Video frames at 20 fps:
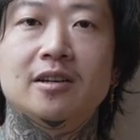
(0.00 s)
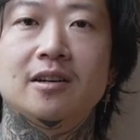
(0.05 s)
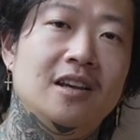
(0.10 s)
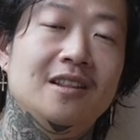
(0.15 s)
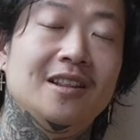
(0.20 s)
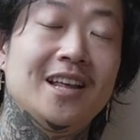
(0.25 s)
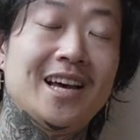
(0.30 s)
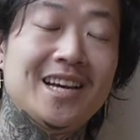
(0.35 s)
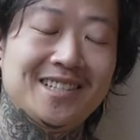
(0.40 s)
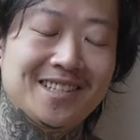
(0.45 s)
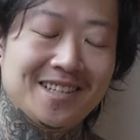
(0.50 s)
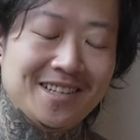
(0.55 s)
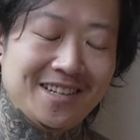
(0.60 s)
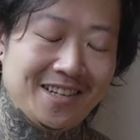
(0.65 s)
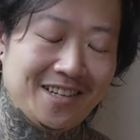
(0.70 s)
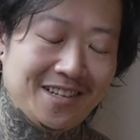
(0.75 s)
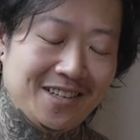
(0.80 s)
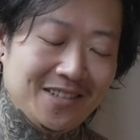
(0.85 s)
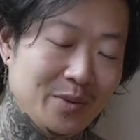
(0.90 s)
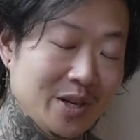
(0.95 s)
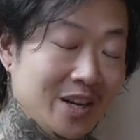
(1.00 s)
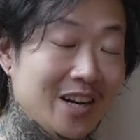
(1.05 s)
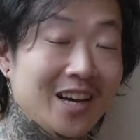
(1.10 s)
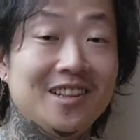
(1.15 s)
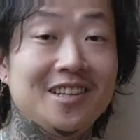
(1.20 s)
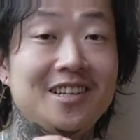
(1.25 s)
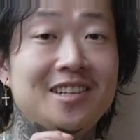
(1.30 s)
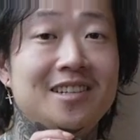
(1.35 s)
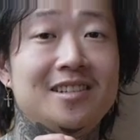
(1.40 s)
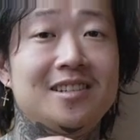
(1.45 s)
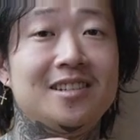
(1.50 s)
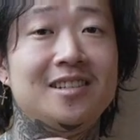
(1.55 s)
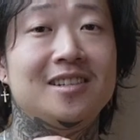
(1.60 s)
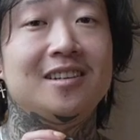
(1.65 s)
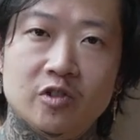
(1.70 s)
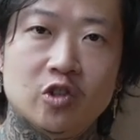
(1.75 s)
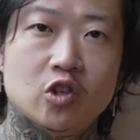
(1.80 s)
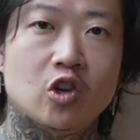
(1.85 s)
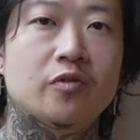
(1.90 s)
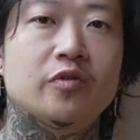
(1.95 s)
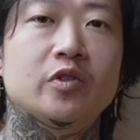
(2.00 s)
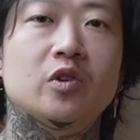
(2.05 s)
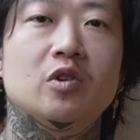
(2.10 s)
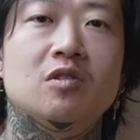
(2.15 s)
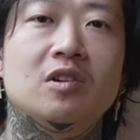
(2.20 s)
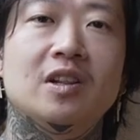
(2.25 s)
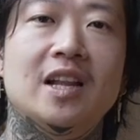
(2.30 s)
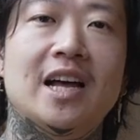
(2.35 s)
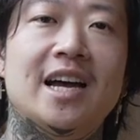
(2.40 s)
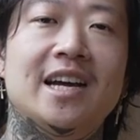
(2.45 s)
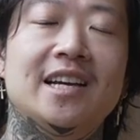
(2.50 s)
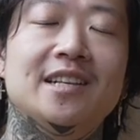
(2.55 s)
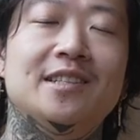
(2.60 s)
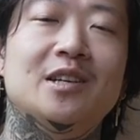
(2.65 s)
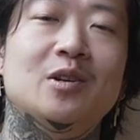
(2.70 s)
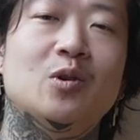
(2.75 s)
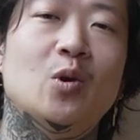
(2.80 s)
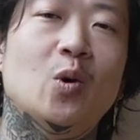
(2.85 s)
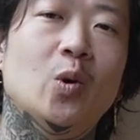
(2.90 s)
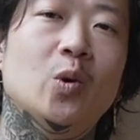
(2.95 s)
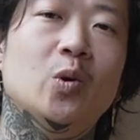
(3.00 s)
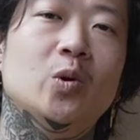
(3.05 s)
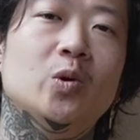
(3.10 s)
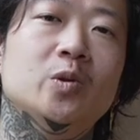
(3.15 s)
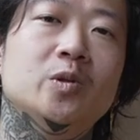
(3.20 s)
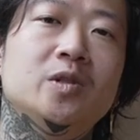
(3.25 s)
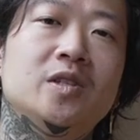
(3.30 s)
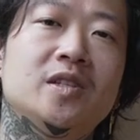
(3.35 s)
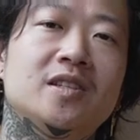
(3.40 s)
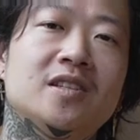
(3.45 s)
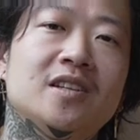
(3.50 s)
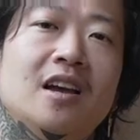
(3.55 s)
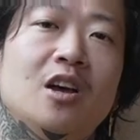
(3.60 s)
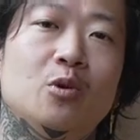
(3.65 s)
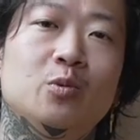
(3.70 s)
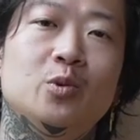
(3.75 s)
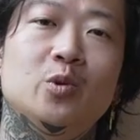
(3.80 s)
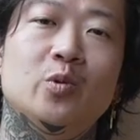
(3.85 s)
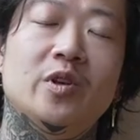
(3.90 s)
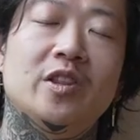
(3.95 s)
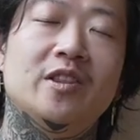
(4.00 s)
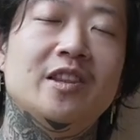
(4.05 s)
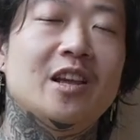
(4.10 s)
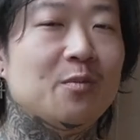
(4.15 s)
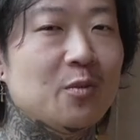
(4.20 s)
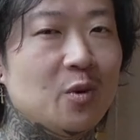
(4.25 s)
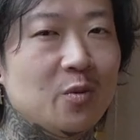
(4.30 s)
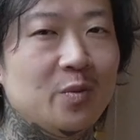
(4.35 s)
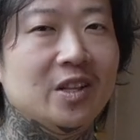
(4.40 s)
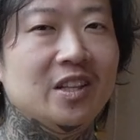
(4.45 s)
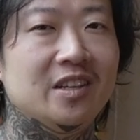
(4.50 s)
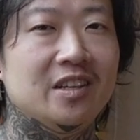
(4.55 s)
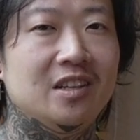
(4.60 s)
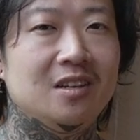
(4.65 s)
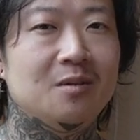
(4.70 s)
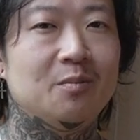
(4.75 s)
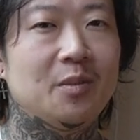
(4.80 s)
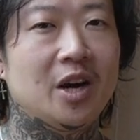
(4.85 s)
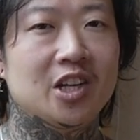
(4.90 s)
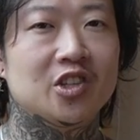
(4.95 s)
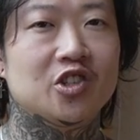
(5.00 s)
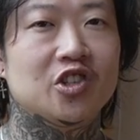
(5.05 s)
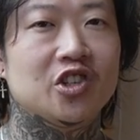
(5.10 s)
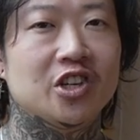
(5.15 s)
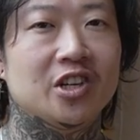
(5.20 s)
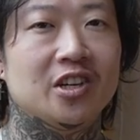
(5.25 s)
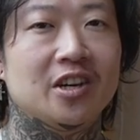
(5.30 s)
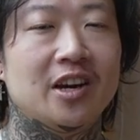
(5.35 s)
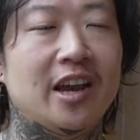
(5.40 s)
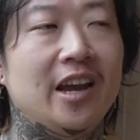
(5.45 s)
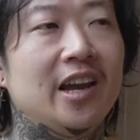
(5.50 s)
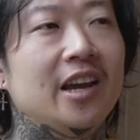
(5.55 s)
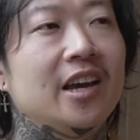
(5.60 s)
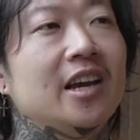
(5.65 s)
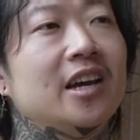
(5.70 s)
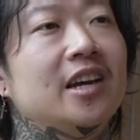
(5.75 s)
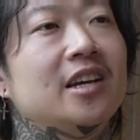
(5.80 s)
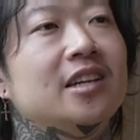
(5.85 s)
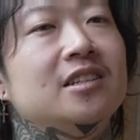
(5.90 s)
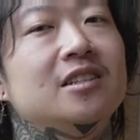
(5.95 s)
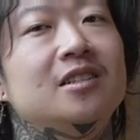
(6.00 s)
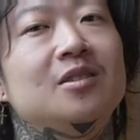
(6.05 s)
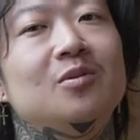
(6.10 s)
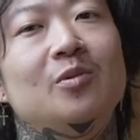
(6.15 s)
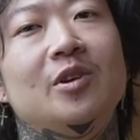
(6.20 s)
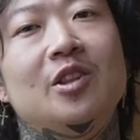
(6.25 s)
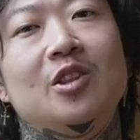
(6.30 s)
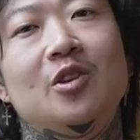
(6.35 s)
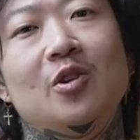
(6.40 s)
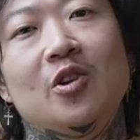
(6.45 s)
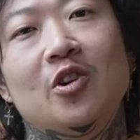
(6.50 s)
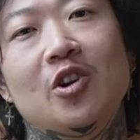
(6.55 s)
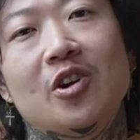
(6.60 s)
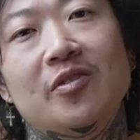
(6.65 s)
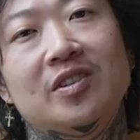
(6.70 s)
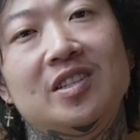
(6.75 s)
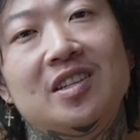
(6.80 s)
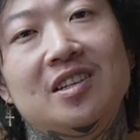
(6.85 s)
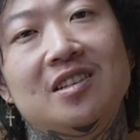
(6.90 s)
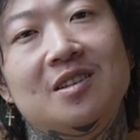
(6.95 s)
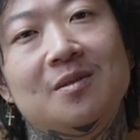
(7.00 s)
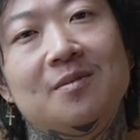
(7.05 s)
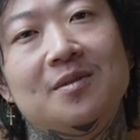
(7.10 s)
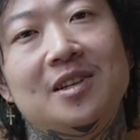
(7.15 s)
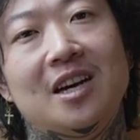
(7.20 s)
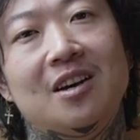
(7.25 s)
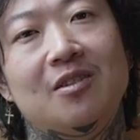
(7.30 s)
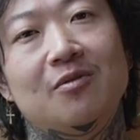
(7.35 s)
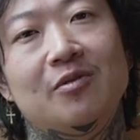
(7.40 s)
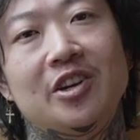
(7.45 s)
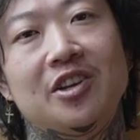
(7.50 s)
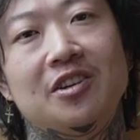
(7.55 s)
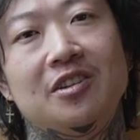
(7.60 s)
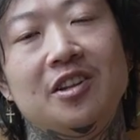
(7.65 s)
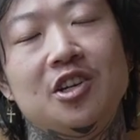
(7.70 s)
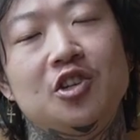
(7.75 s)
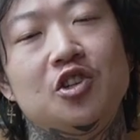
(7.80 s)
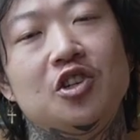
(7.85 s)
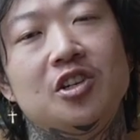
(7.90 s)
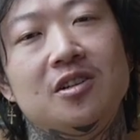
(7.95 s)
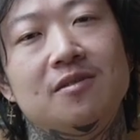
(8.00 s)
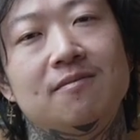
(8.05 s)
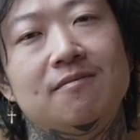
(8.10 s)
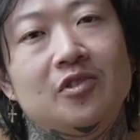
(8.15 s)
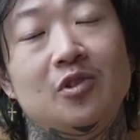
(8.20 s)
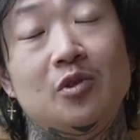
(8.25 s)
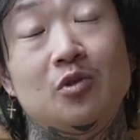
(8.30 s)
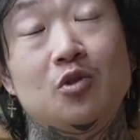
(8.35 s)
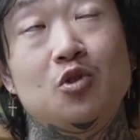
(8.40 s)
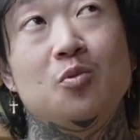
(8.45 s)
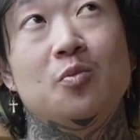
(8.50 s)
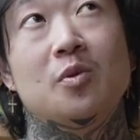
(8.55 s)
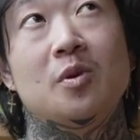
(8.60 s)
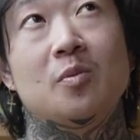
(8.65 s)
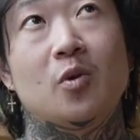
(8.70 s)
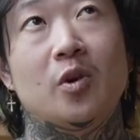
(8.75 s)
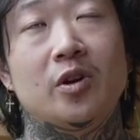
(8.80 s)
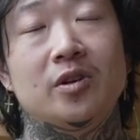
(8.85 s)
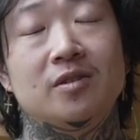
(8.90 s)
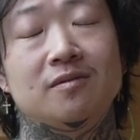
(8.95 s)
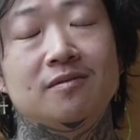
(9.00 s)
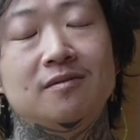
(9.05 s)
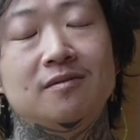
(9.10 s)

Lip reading: And lastly, but not least, cervical glides and holds helps with neck mobility, posture, and with your nervous system down regulation. So super important.